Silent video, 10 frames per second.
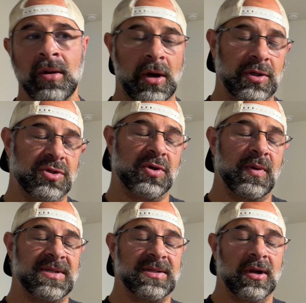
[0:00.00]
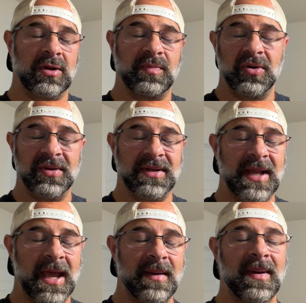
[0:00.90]
are you squeezing, are you pulling the
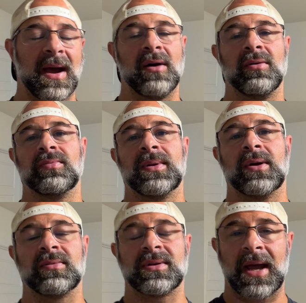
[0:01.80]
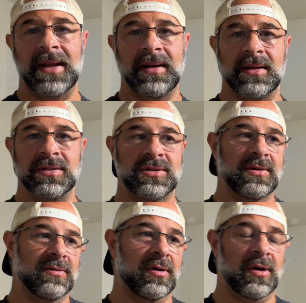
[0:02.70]
tape, how, you know, tight is,
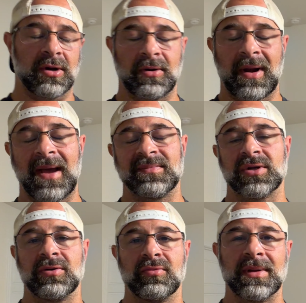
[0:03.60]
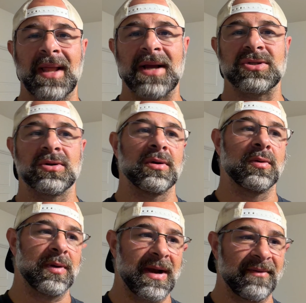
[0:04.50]
you know, are your abs, are you relaxed or
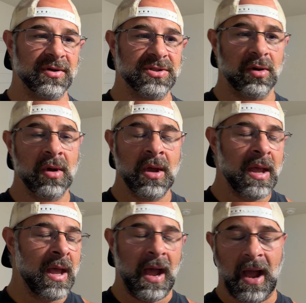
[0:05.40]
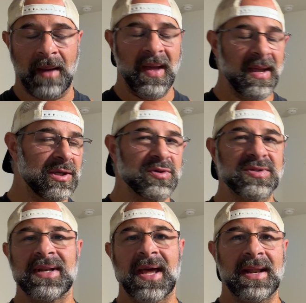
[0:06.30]
whatever. So I'm not
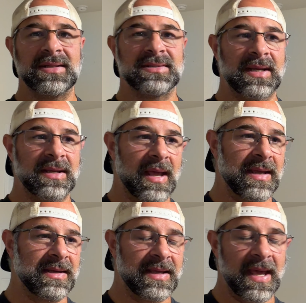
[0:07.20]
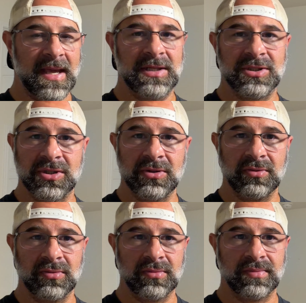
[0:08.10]
using that as a gauge
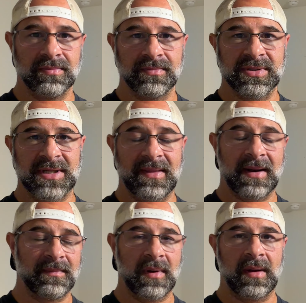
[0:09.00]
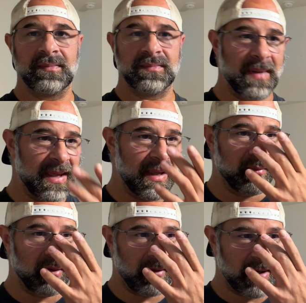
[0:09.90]
to say that I'm making
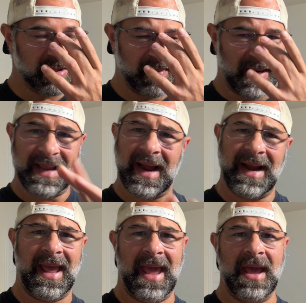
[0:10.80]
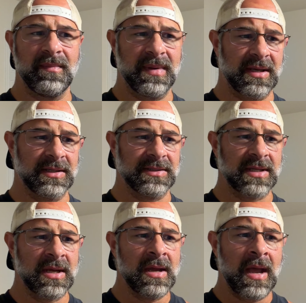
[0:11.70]
progress, but I kind of am, because
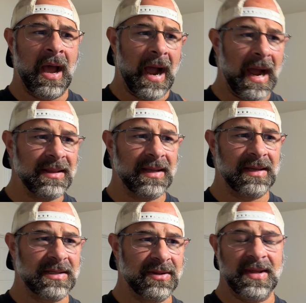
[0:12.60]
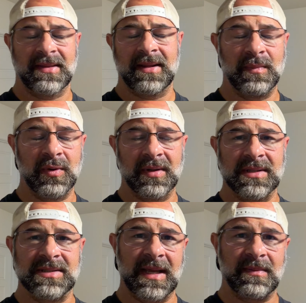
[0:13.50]
I like to think that I'm doing it at
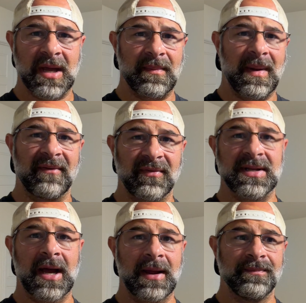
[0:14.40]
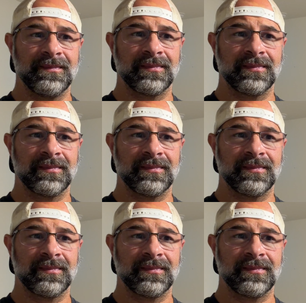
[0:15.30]
the same time every time.